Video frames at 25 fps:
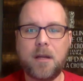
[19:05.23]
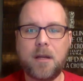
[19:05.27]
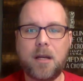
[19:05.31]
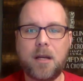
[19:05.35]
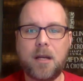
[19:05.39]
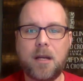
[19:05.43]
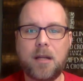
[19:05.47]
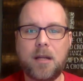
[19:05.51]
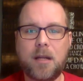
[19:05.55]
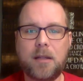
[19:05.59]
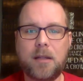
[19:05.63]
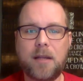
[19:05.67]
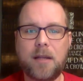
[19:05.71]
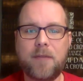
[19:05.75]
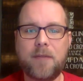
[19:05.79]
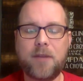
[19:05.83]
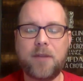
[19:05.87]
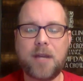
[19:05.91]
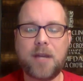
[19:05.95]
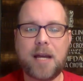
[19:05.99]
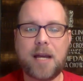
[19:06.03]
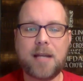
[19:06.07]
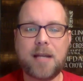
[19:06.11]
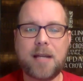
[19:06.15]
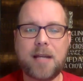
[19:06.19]
Uh, love you
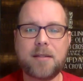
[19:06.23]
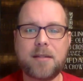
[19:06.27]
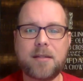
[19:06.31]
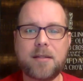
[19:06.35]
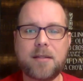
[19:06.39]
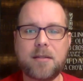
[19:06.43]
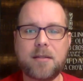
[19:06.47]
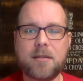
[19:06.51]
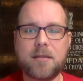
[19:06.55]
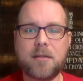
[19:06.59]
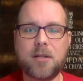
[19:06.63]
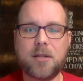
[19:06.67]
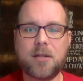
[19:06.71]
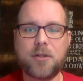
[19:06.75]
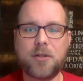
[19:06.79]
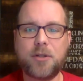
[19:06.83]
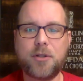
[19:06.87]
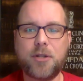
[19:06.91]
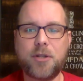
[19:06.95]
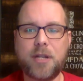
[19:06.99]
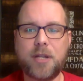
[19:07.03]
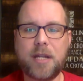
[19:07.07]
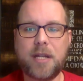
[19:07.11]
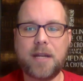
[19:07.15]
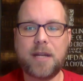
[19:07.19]
guys. Talk
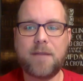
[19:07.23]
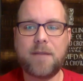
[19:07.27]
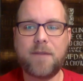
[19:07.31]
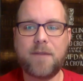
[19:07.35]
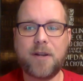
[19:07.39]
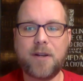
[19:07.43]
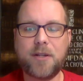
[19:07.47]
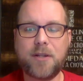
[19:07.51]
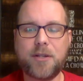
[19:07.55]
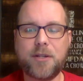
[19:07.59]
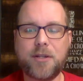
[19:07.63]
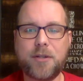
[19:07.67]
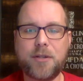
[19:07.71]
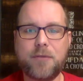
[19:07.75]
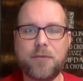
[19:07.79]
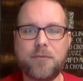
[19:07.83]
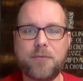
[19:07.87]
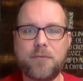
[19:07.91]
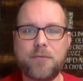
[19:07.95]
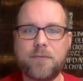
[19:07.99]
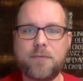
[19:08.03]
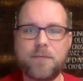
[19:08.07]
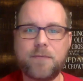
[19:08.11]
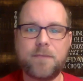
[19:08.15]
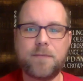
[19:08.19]
to you again very
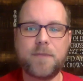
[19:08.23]
soon.